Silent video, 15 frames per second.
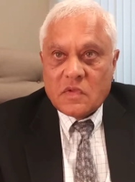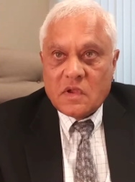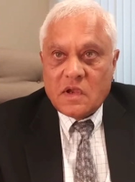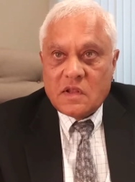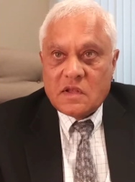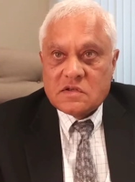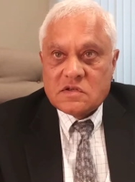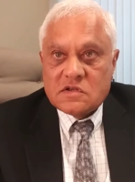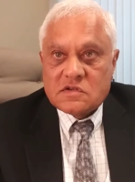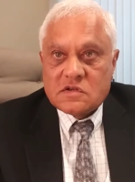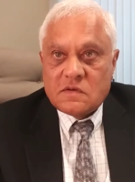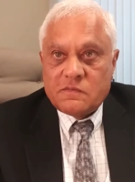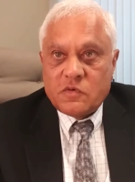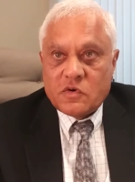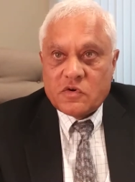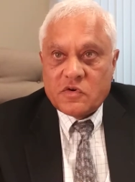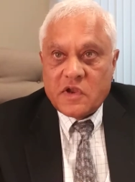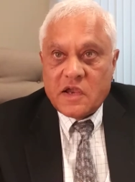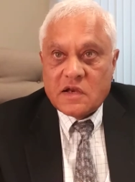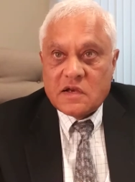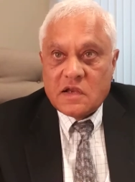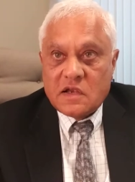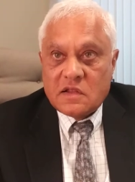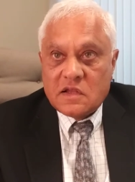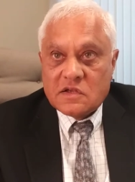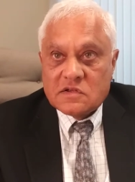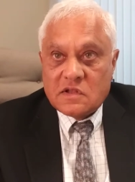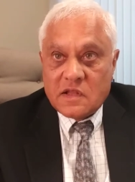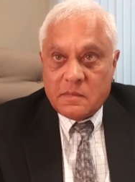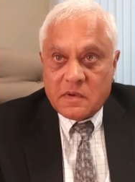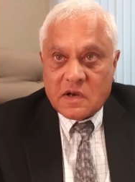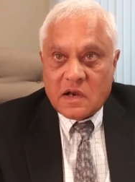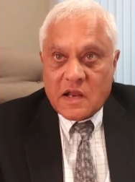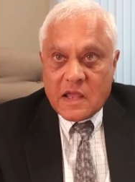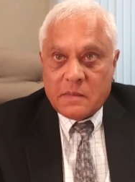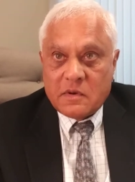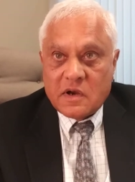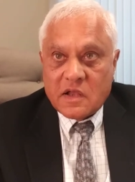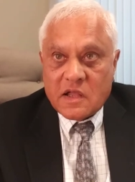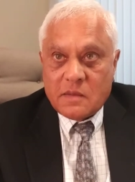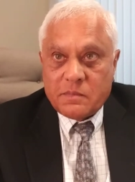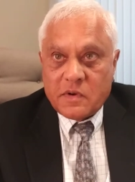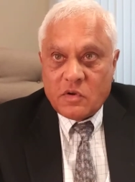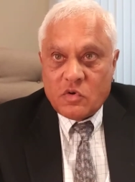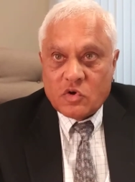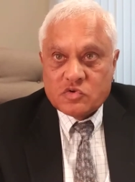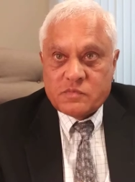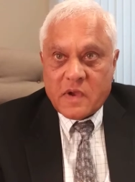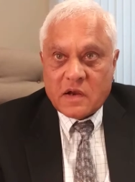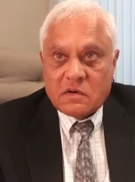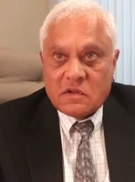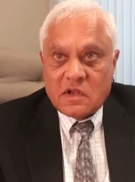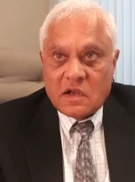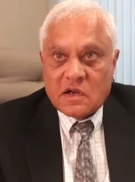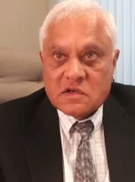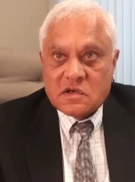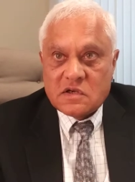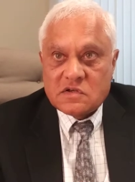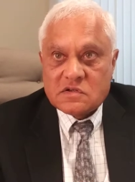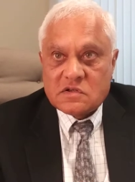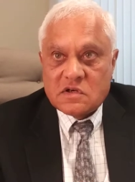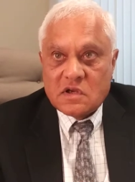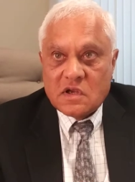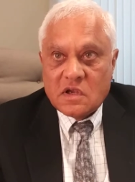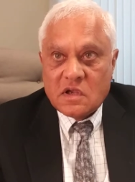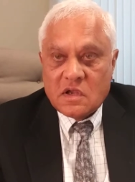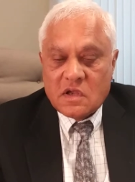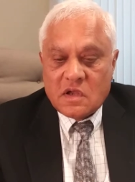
in the system for creating this limited liability company goes back to the English history